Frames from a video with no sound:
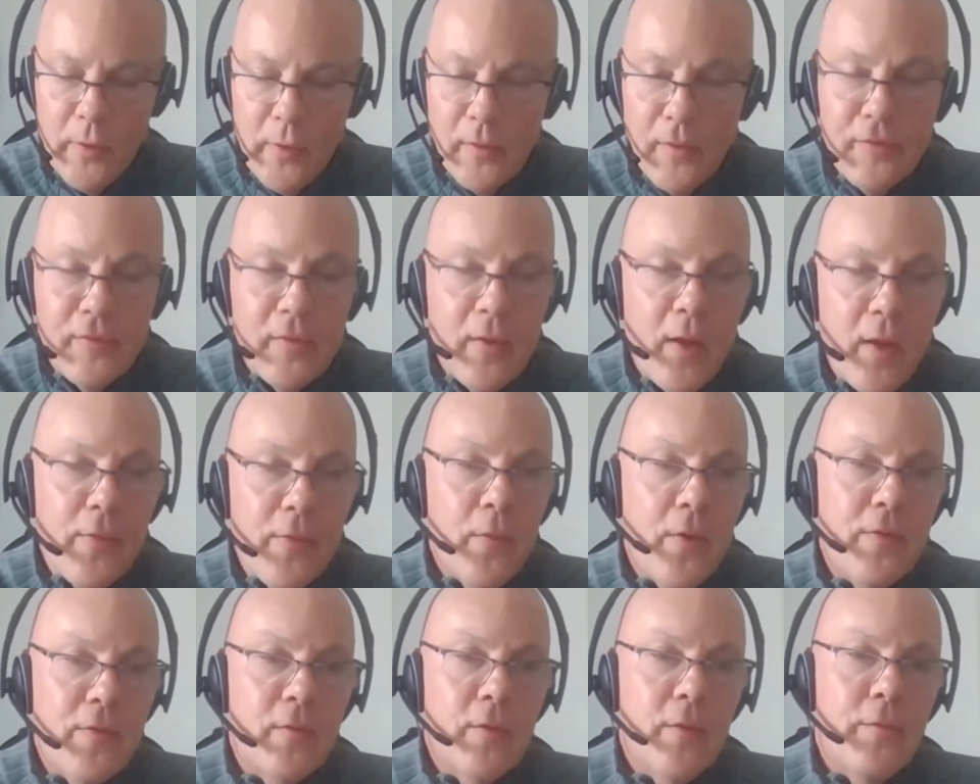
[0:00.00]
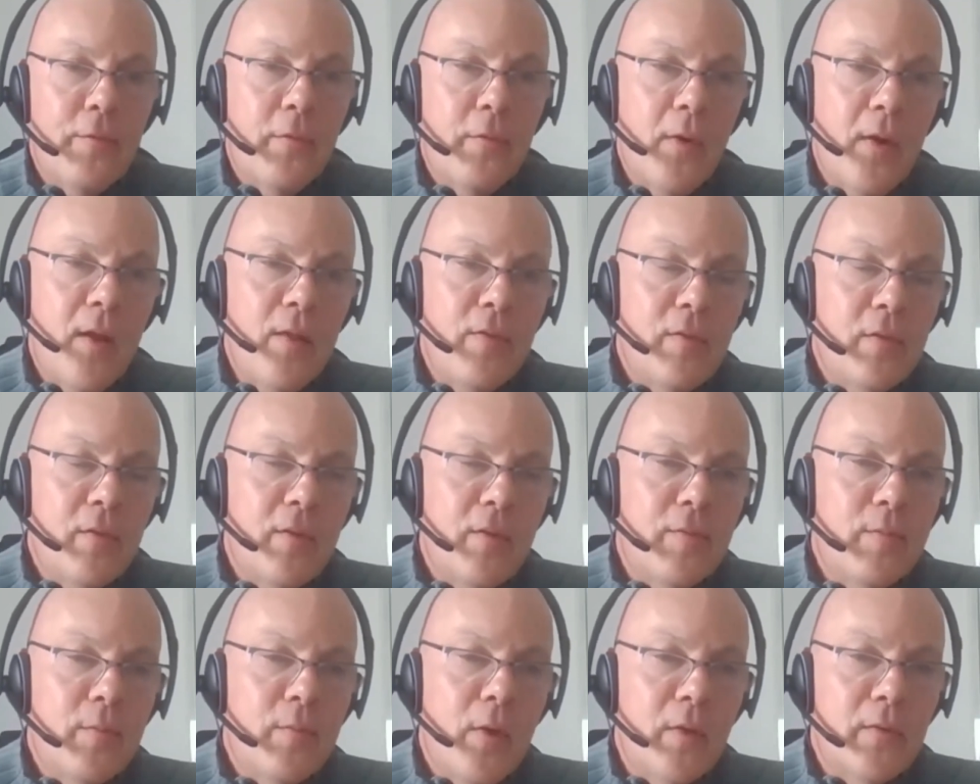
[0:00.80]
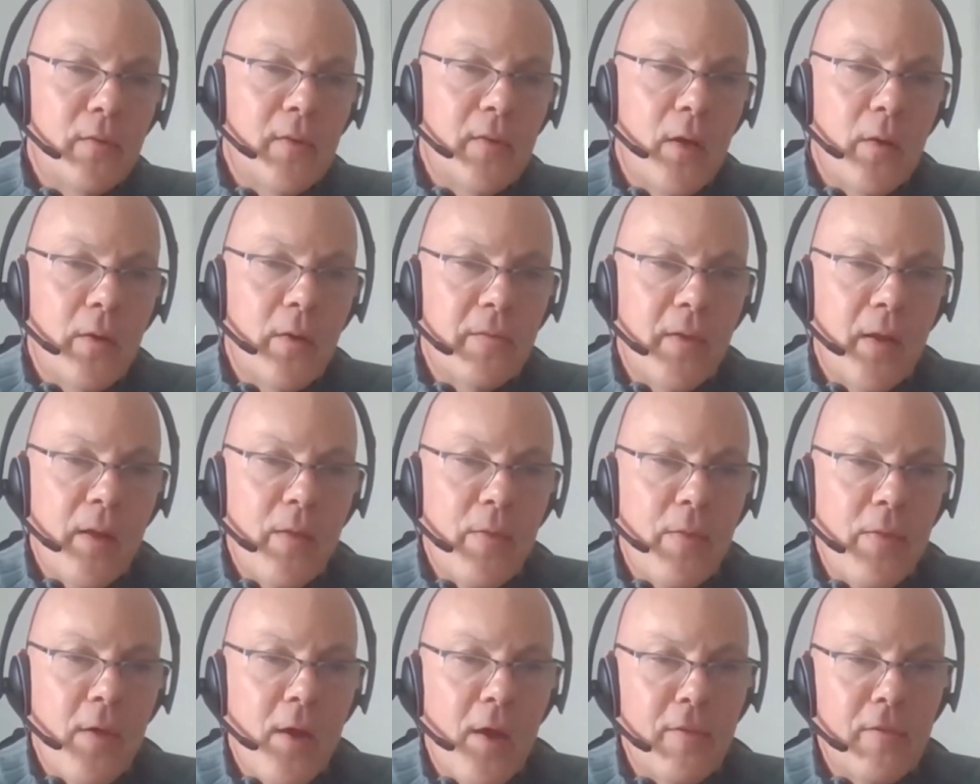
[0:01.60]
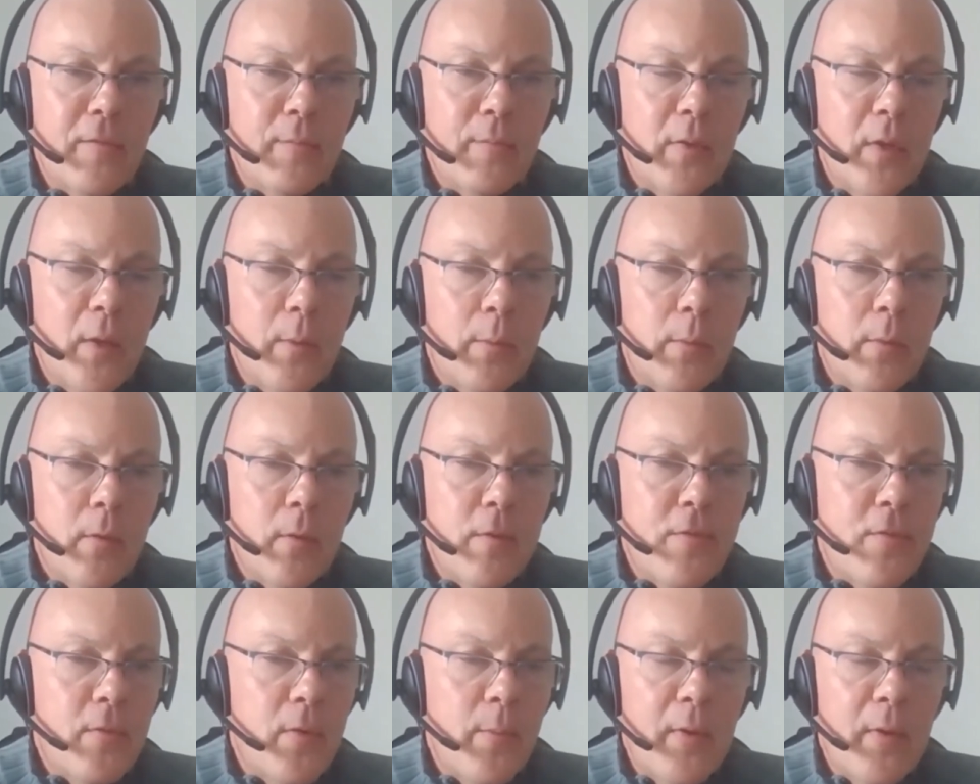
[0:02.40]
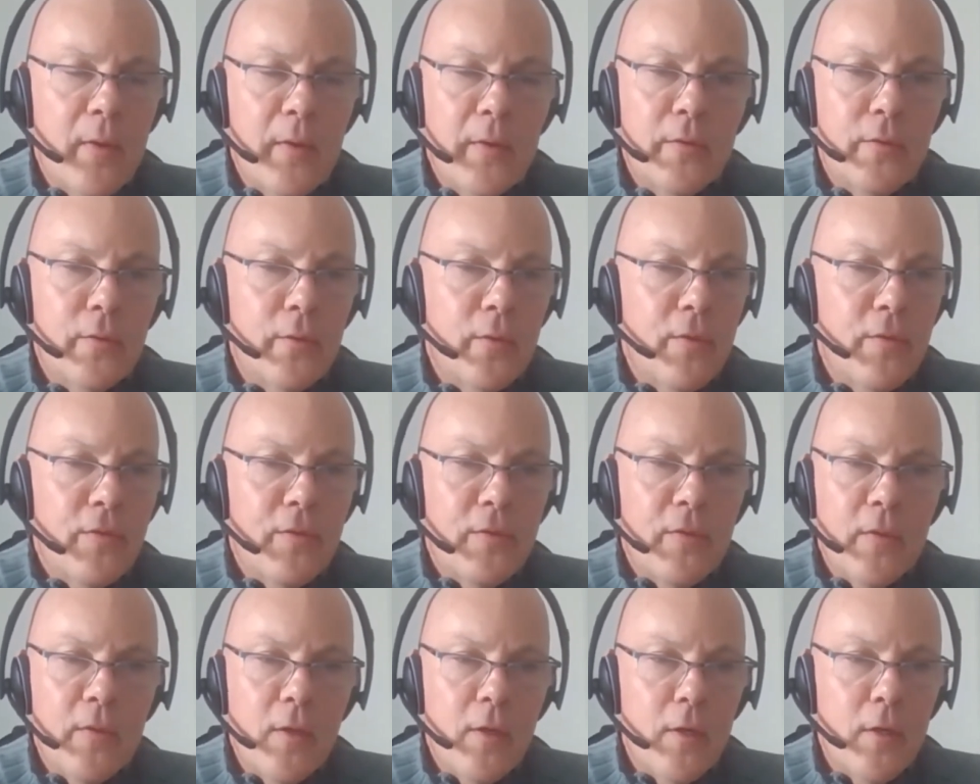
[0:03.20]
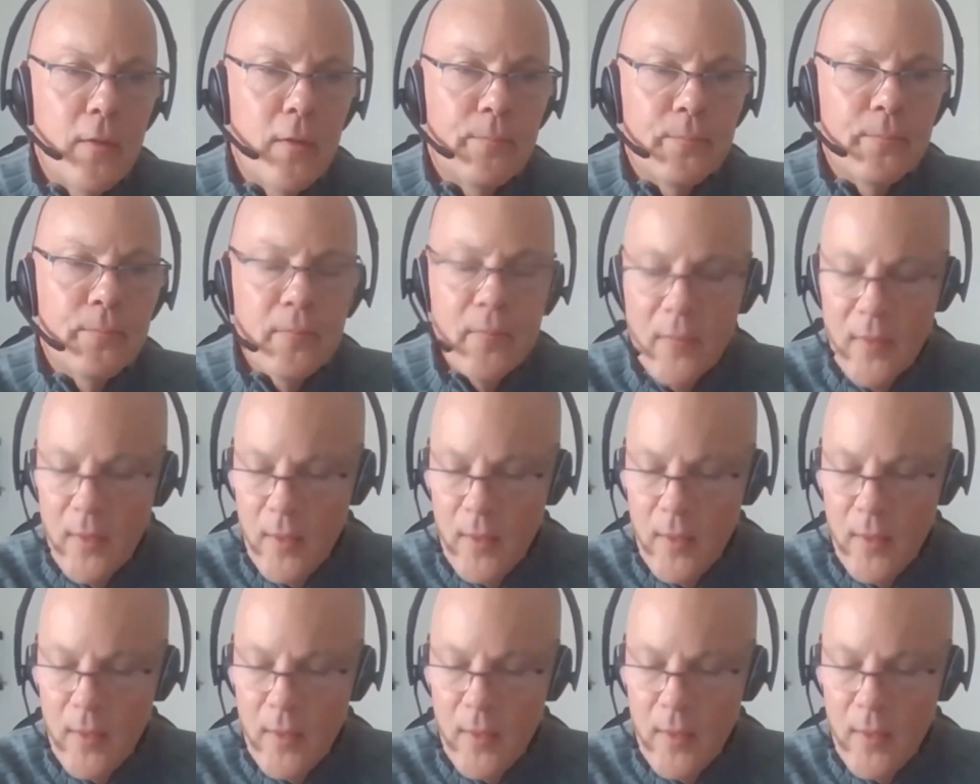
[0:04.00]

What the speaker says: we're in the southwest of France, in a small town of 9,000 people, 3 million tourists a year.